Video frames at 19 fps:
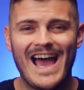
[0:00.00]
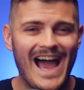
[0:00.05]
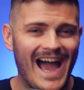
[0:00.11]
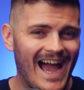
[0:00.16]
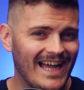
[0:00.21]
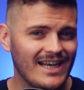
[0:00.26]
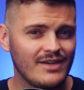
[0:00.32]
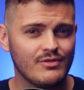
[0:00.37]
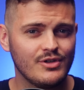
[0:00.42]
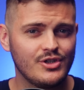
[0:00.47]

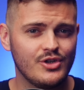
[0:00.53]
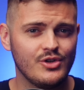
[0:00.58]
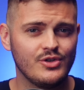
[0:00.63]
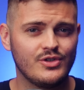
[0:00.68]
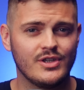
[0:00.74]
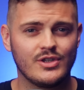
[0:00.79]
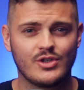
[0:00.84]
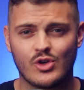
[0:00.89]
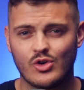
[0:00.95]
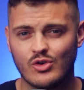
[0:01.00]
and
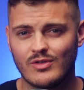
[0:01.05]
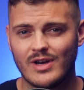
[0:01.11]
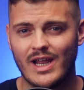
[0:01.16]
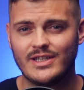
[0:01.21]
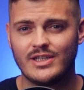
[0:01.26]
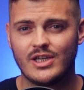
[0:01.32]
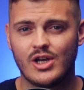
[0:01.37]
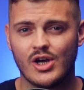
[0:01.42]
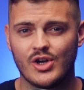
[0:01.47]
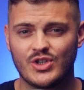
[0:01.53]
reduces
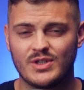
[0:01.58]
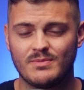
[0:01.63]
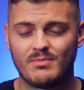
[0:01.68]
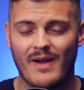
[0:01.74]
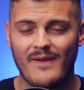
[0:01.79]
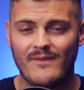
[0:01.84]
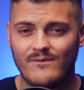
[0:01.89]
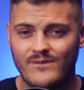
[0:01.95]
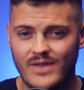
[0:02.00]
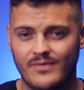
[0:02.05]
call-related costs by
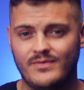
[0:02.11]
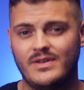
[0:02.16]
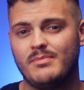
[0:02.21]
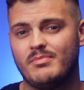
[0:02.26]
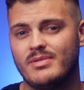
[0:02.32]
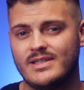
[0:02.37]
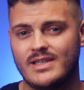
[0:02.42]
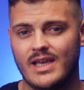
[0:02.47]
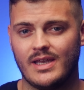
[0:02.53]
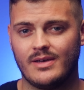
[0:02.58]

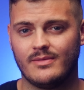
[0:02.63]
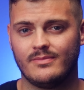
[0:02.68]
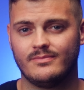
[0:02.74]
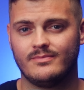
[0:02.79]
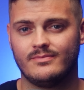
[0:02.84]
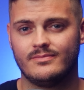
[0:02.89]
50%.